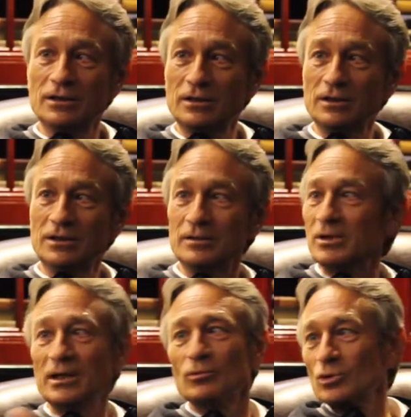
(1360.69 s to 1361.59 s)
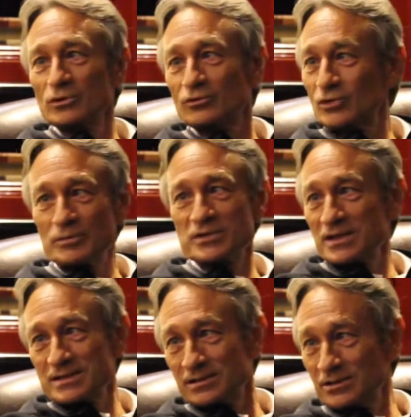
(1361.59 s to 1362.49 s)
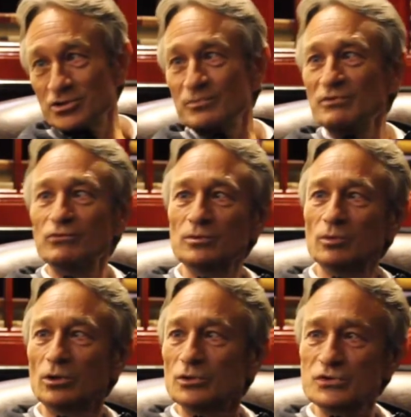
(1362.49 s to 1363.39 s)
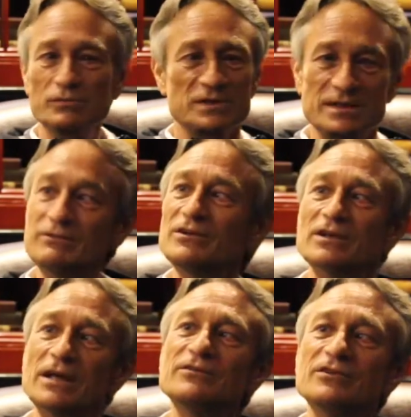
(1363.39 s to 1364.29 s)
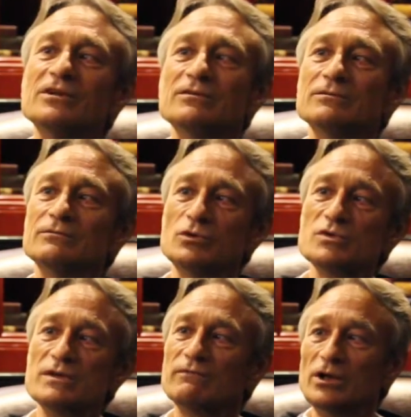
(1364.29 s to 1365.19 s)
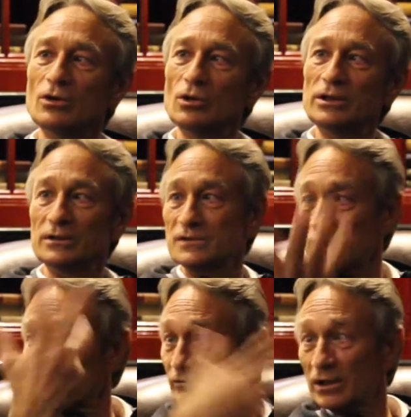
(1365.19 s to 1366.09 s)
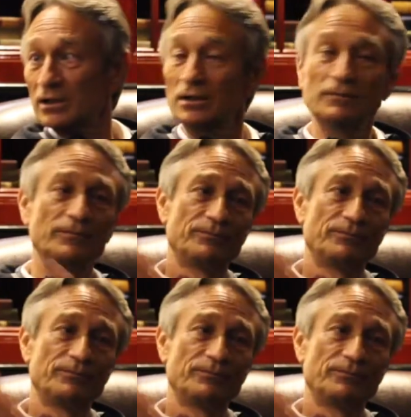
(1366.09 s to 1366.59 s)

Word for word: uh, they became all top stars in Egyptian football, also with 17, 18. We used them very early. In South Africa,